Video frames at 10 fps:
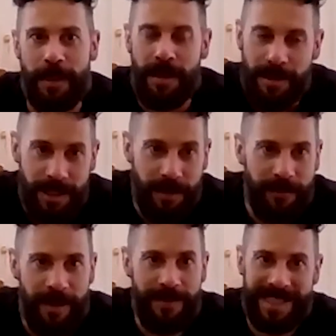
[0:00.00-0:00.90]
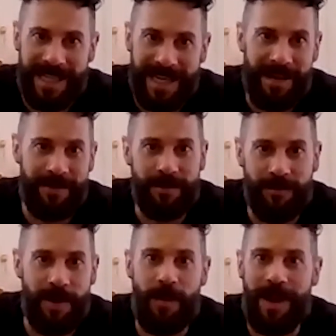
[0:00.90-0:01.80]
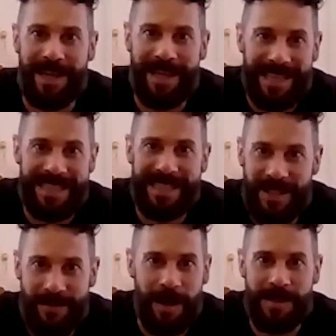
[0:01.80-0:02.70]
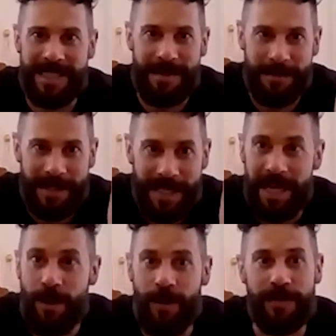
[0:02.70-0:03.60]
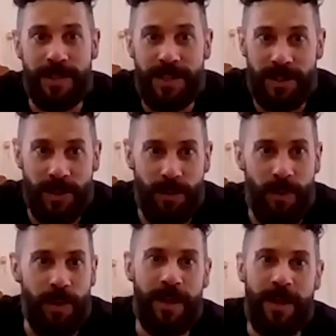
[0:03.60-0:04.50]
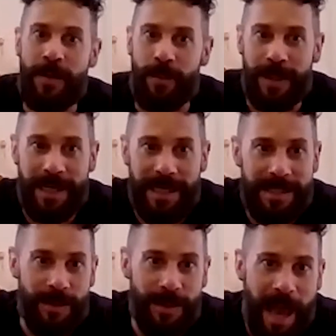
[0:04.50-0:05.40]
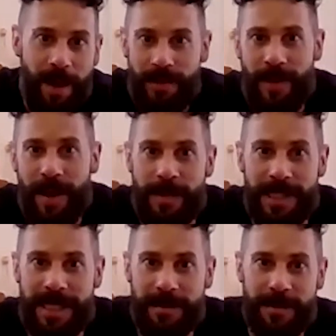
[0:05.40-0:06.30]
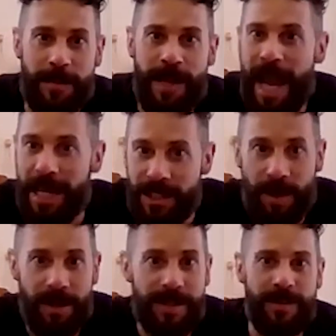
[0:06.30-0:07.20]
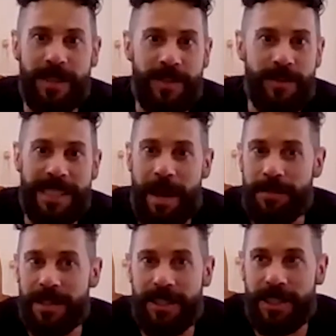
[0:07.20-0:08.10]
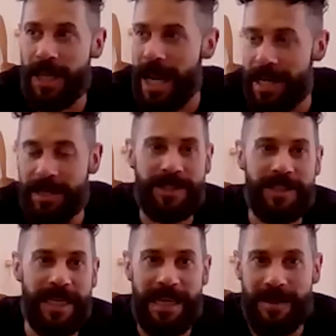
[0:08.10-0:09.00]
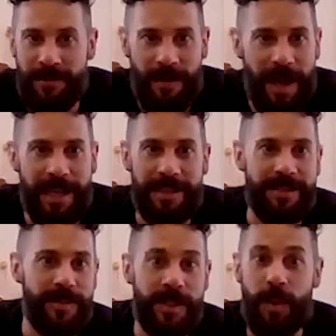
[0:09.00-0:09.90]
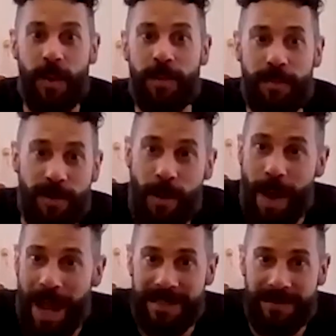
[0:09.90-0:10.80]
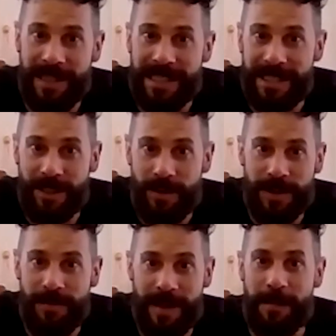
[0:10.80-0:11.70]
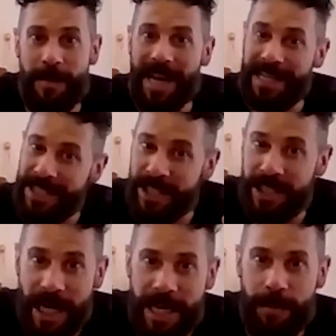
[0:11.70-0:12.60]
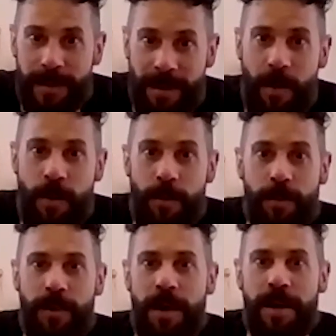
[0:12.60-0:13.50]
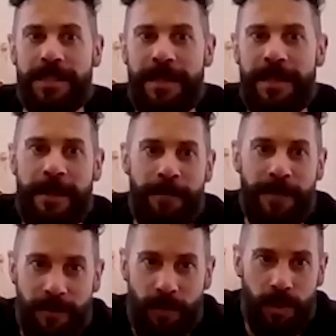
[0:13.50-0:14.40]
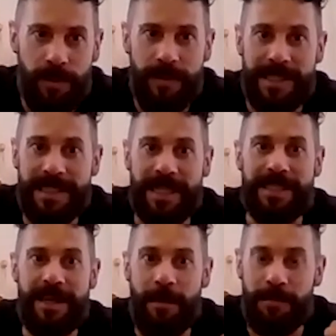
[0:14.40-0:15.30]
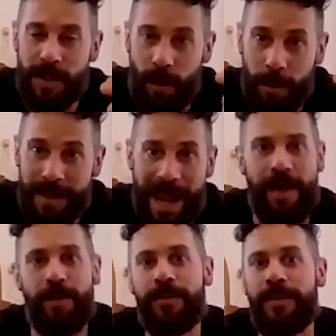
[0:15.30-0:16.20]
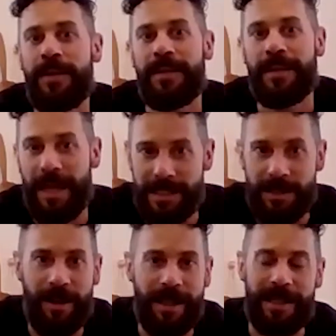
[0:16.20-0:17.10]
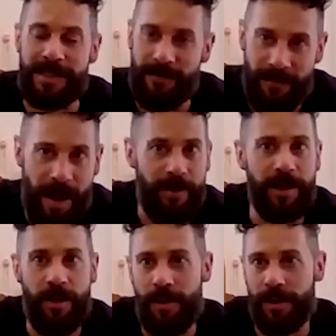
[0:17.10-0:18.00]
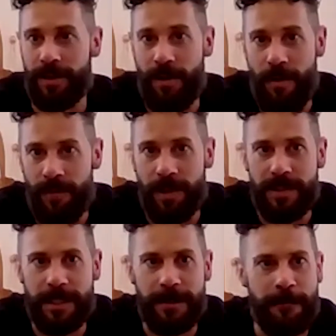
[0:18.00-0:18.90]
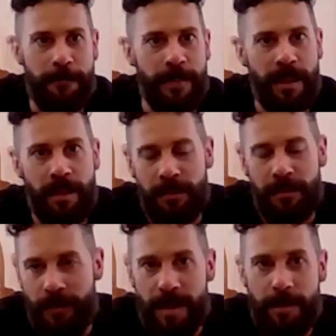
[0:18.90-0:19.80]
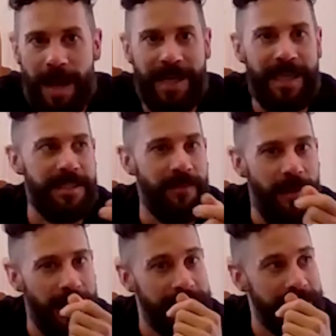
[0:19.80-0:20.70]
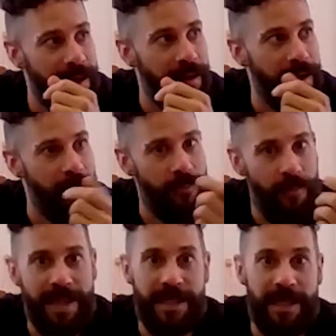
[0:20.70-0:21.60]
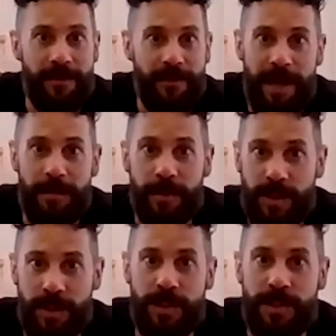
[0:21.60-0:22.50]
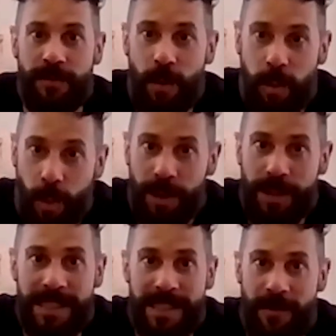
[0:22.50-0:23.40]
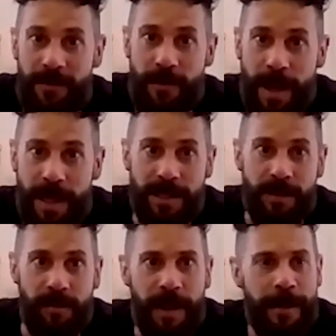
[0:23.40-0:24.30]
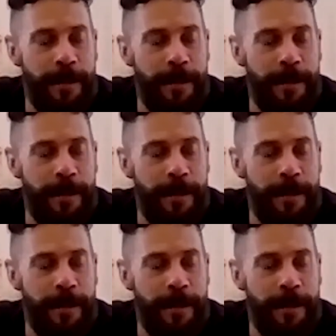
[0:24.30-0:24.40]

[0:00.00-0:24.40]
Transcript: Shift Left is clearing the runway and letting the development team take off and soar. We need to allow development teams to be agile, to adapt to change, to innovate, to respond proactively to user feedback and shape their own product. If all of these things come top down, that cycle is very long and convoluted. Feedback is, in fact, a readily available source of qualitative information, right?